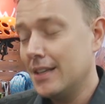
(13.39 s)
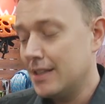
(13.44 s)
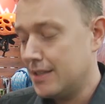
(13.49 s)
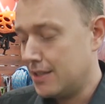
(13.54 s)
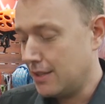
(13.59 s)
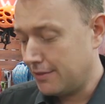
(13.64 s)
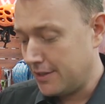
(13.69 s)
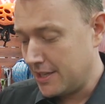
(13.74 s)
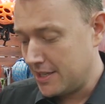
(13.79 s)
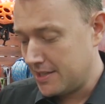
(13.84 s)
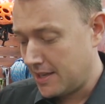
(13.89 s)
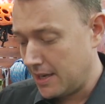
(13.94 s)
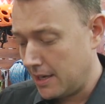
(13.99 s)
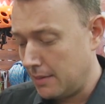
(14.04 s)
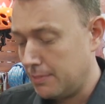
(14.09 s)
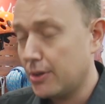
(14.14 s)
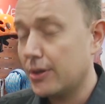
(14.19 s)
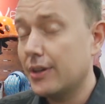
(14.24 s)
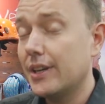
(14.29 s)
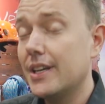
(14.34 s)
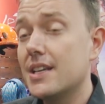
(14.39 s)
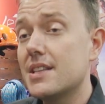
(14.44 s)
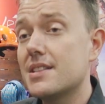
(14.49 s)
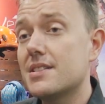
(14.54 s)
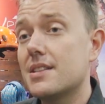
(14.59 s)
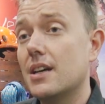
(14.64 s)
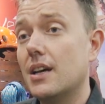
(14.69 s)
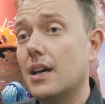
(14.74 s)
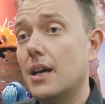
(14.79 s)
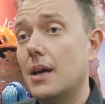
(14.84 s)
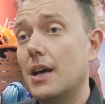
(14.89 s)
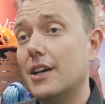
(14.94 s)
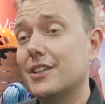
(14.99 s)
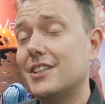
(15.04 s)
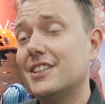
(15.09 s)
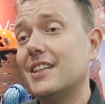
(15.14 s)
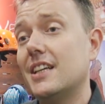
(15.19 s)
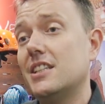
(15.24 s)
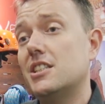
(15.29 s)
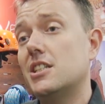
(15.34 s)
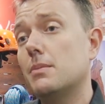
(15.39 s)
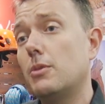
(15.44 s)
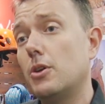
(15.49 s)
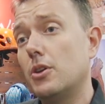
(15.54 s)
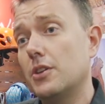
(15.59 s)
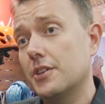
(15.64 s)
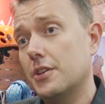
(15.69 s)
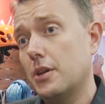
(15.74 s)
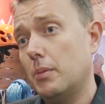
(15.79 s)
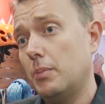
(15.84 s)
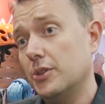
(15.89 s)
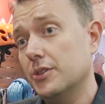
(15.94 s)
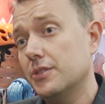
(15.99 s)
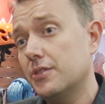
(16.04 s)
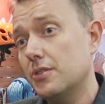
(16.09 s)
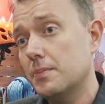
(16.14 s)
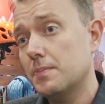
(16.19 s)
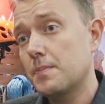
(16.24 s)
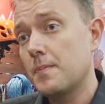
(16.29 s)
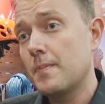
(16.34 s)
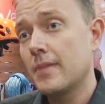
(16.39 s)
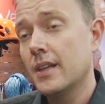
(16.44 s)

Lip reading: So the Escaper is a detachable anchor point